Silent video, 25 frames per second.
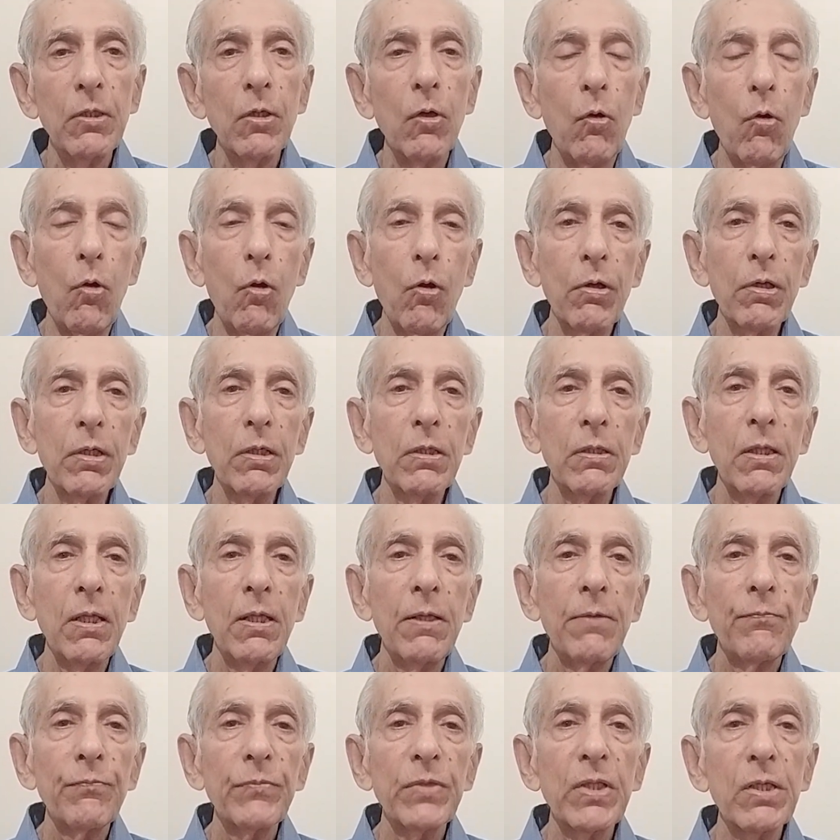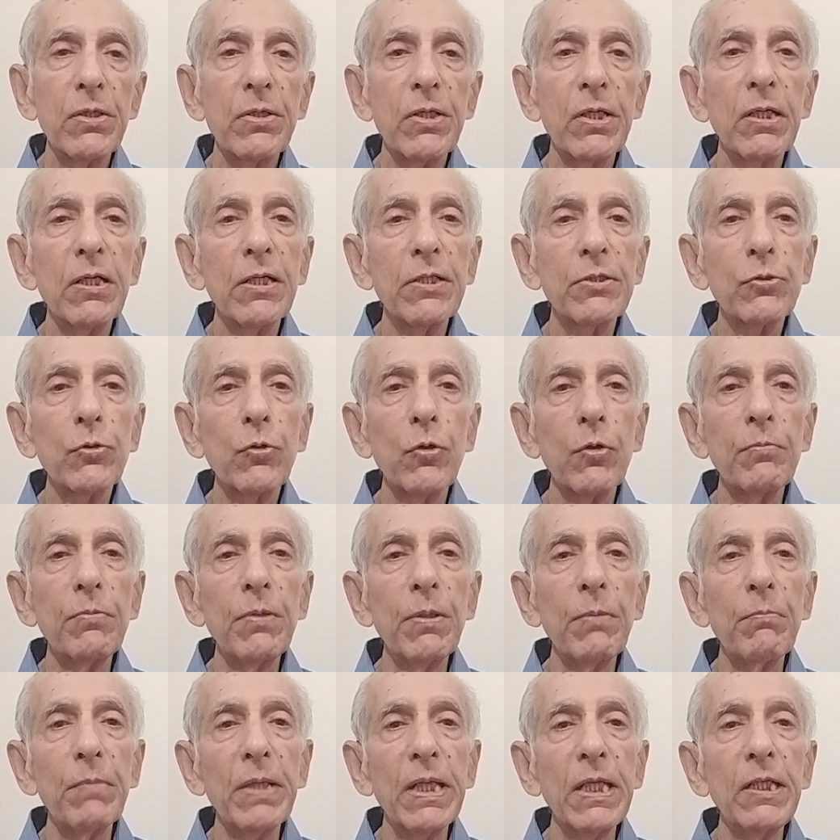or the triggers could
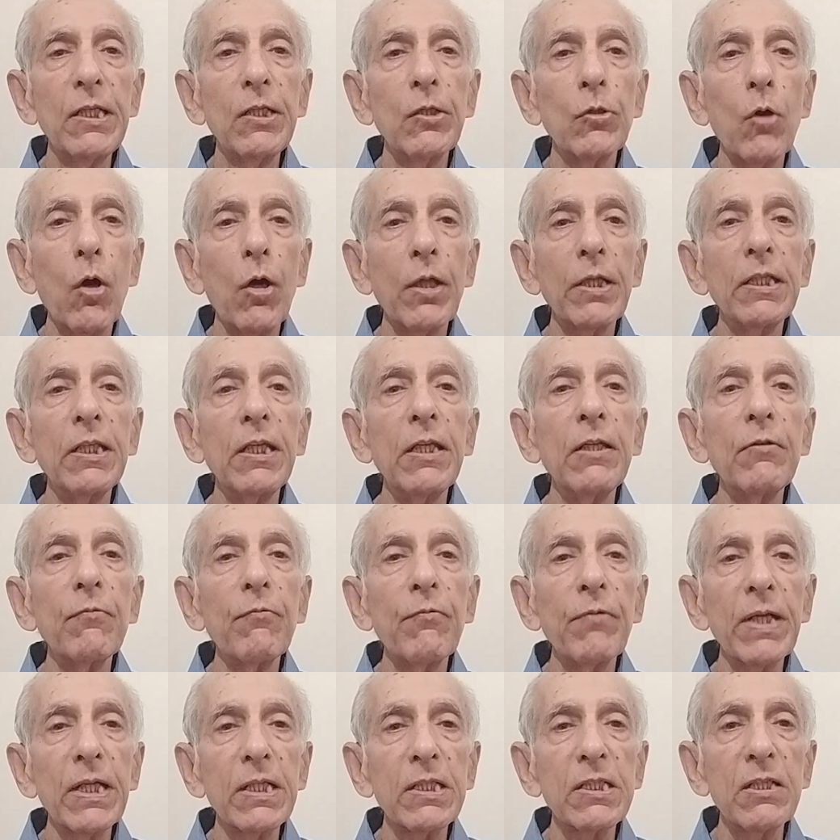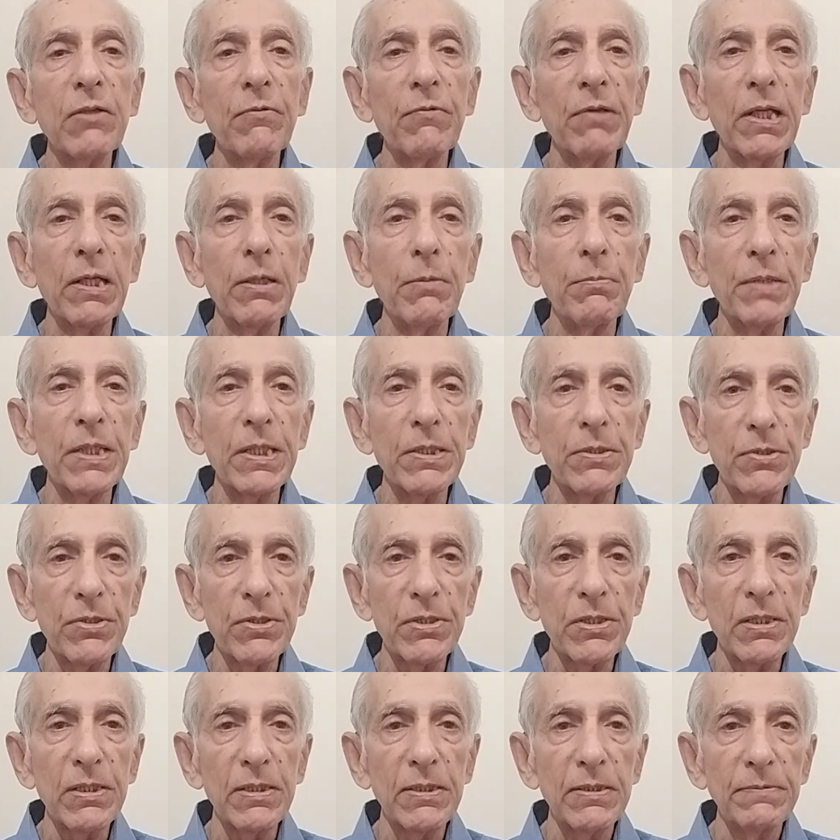be many non-infective
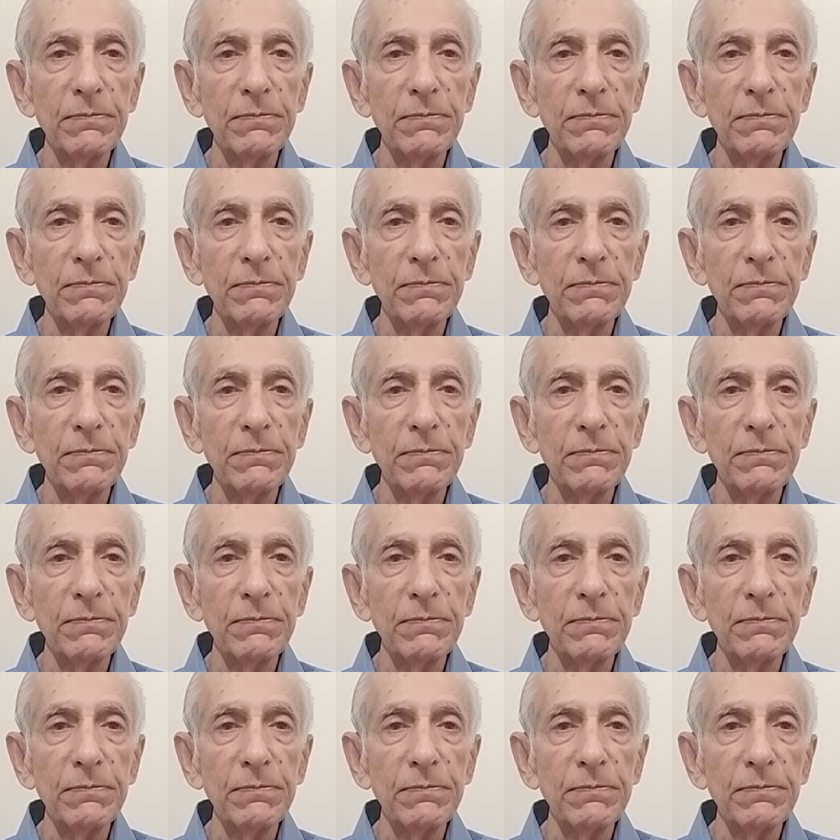elements.